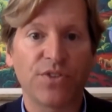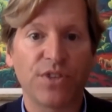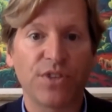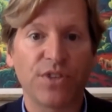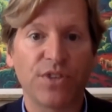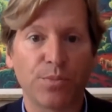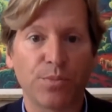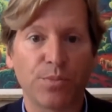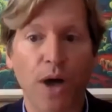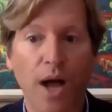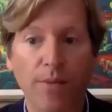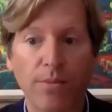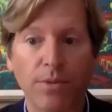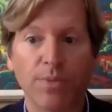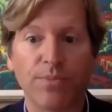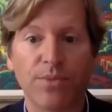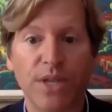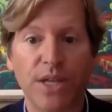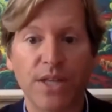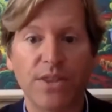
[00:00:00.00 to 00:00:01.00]
this
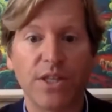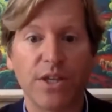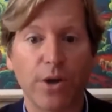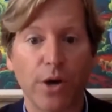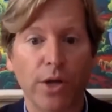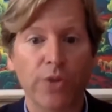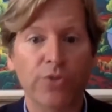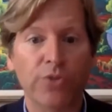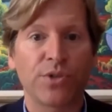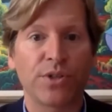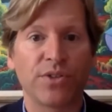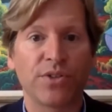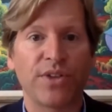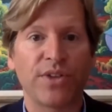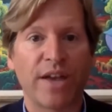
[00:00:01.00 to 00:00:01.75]
problem that the Austrians